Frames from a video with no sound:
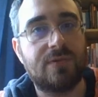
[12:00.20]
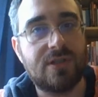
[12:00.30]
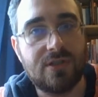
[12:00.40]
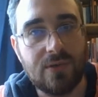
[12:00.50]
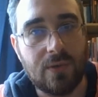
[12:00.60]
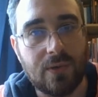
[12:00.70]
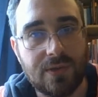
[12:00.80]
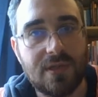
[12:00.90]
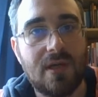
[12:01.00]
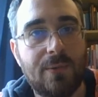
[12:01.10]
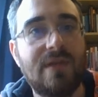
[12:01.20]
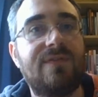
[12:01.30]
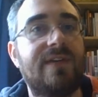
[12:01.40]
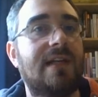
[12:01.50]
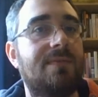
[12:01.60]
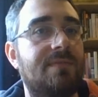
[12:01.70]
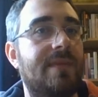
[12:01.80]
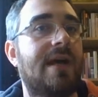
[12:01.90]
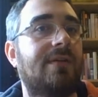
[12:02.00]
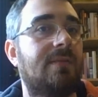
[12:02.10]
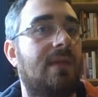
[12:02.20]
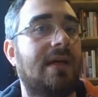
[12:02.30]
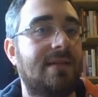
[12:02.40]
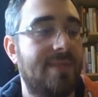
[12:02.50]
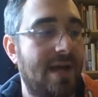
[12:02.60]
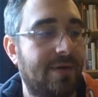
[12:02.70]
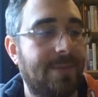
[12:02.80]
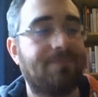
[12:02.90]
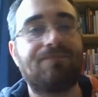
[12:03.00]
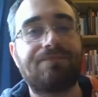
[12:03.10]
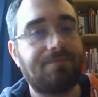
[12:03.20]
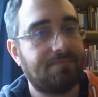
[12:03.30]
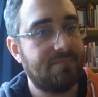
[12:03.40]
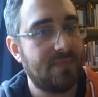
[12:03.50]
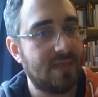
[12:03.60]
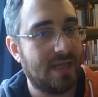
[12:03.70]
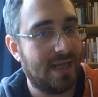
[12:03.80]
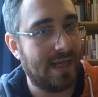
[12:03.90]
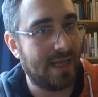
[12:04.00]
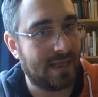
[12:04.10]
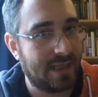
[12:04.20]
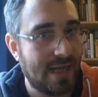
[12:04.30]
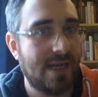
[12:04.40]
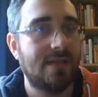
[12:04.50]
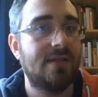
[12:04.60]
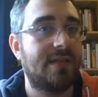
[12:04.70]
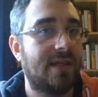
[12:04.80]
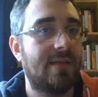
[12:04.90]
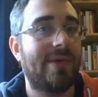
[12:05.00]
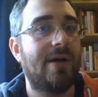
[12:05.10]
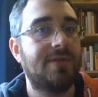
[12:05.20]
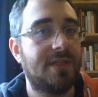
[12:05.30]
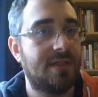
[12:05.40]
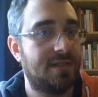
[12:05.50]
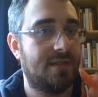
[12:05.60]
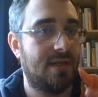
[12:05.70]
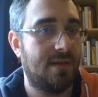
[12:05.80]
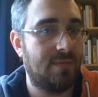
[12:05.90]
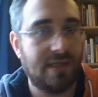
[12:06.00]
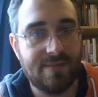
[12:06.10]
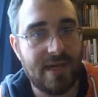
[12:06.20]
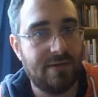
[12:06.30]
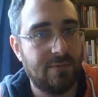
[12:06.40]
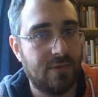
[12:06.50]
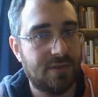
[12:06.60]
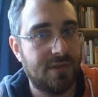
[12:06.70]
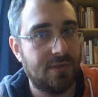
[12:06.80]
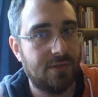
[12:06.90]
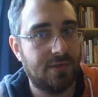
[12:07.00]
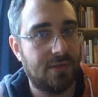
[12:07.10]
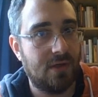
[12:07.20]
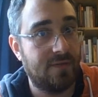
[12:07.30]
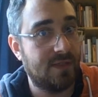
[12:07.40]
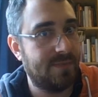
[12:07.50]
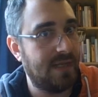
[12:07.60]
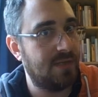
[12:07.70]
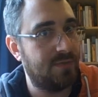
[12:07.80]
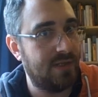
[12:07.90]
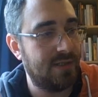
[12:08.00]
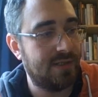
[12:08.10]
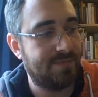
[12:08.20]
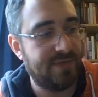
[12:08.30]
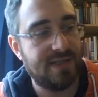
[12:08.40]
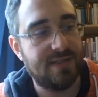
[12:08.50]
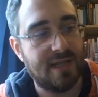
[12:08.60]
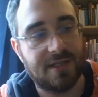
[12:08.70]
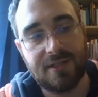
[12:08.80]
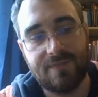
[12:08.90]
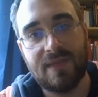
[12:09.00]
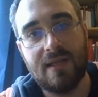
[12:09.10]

restored when Philip married Bloody Mary. Again, think about it, Bloody Mary was the daughter of a Spanish princess.